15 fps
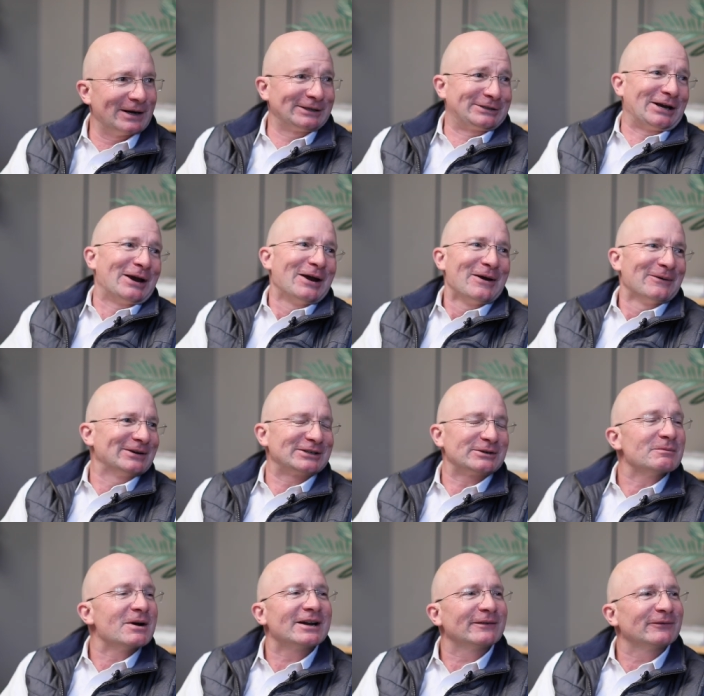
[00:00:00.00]
which, which
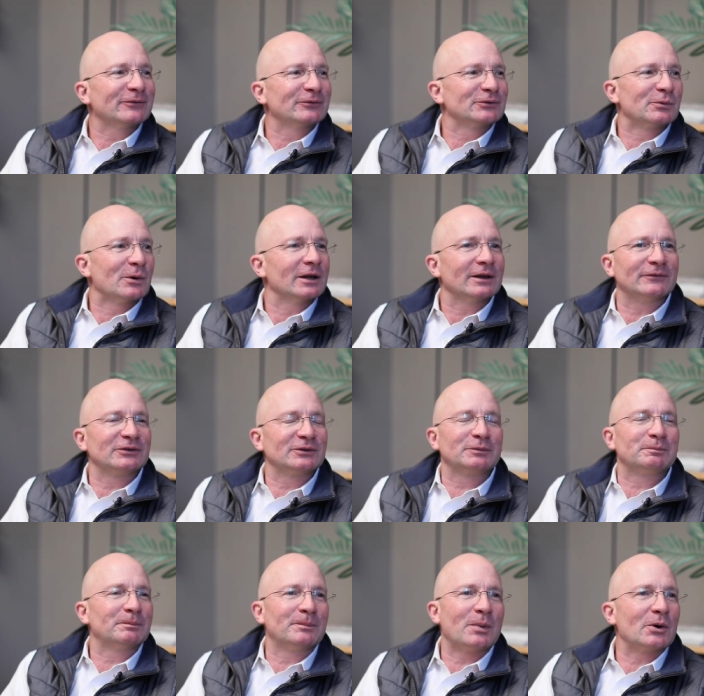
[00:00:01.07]
you might have as well have
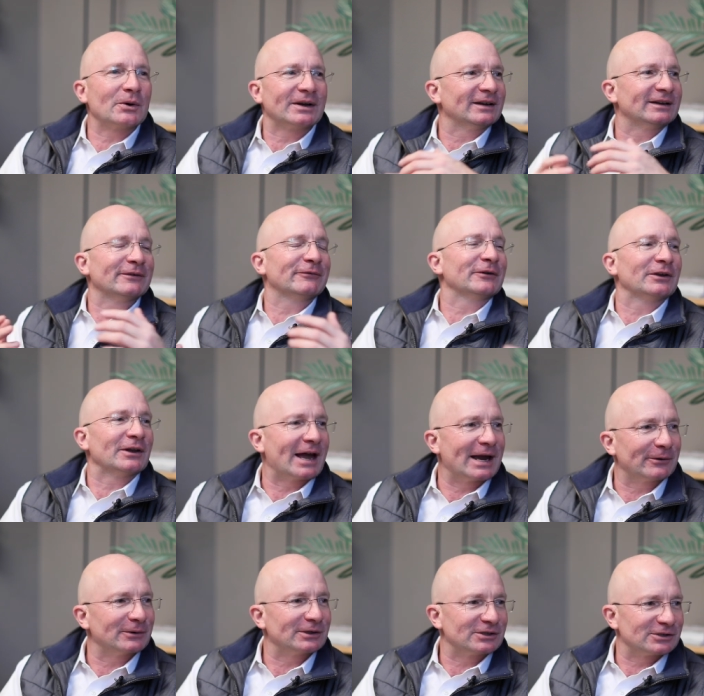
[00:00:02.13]
spoken a different
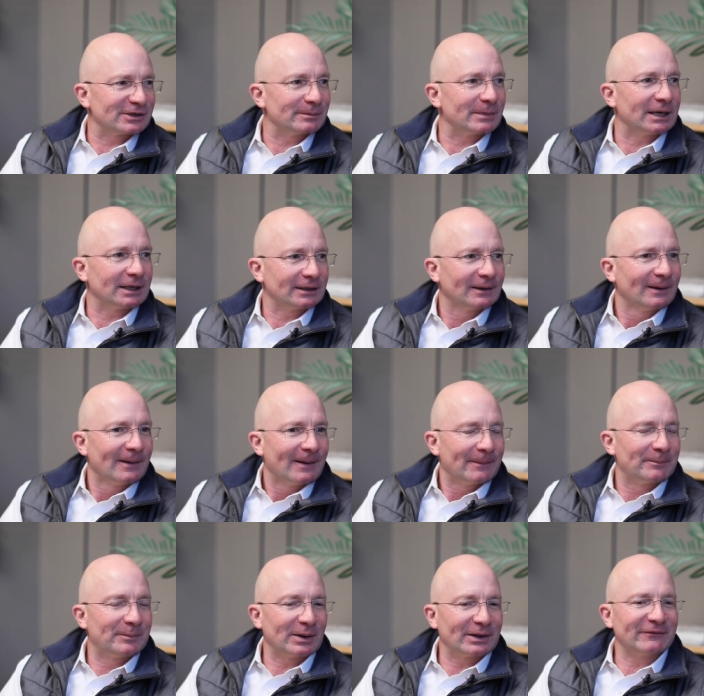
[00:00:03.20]
language to me. Right.
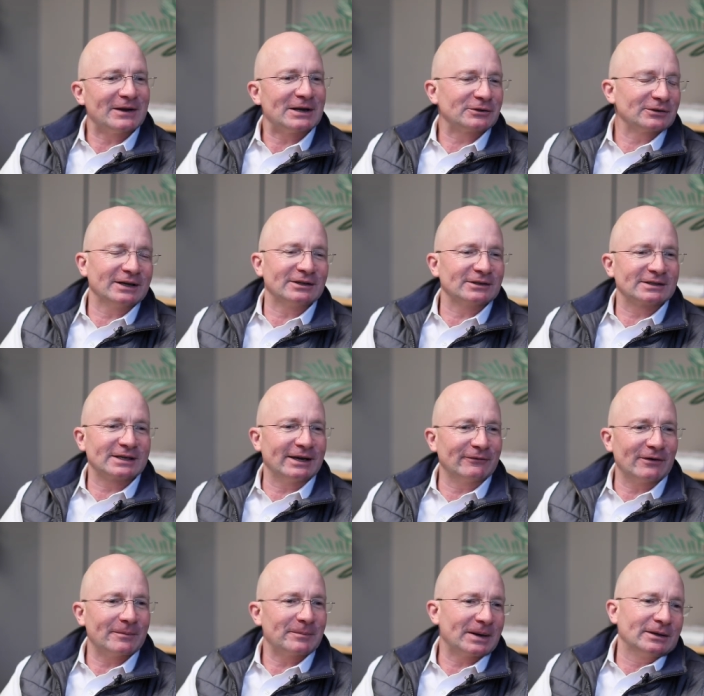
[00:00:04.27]
But eventually I just gave
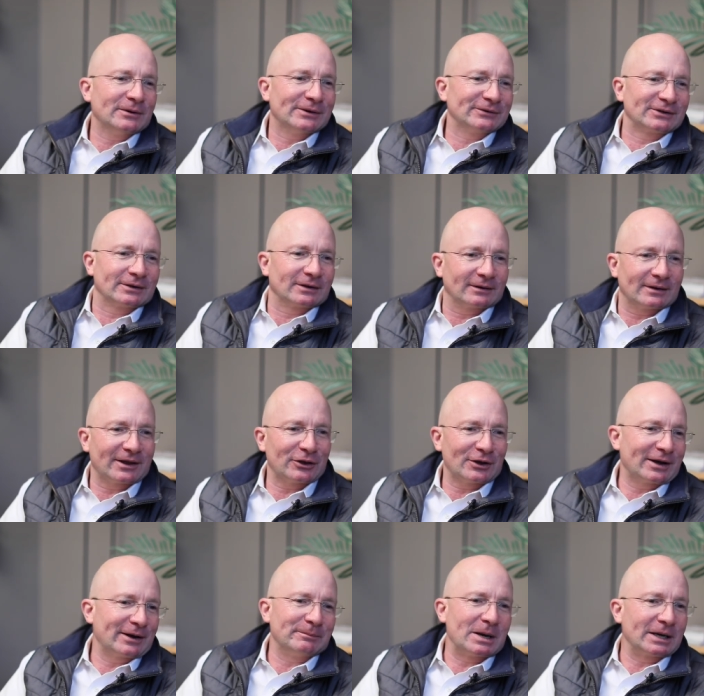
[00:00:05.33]
up. I knew I was going to, I
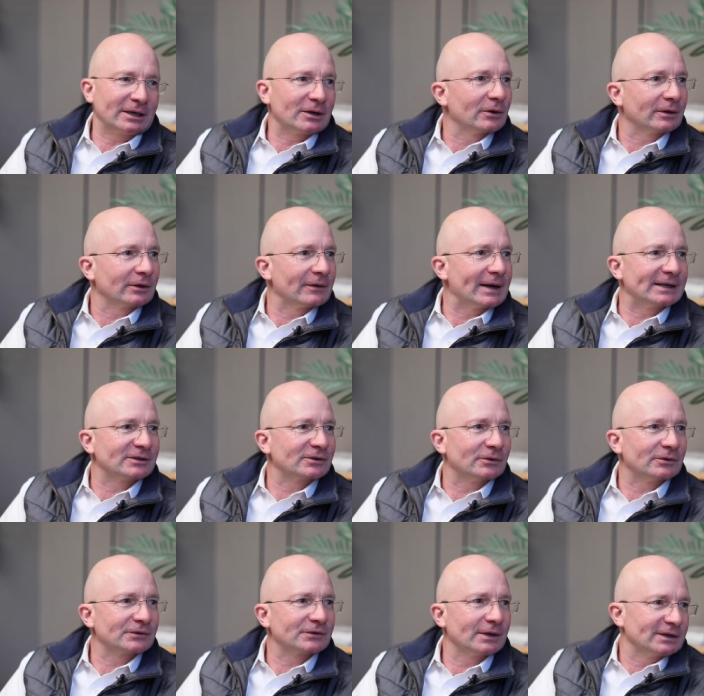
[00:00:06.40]
thought I might go to grad
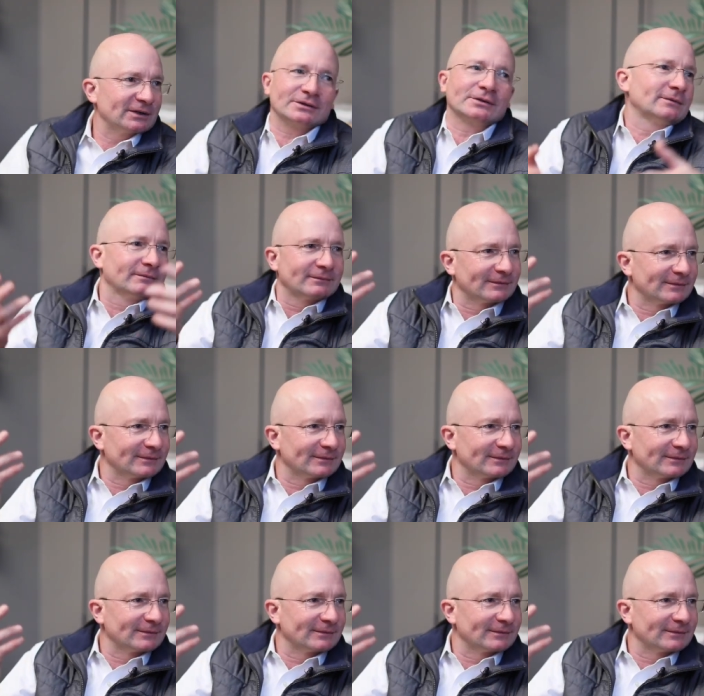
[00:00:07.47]
school, so I just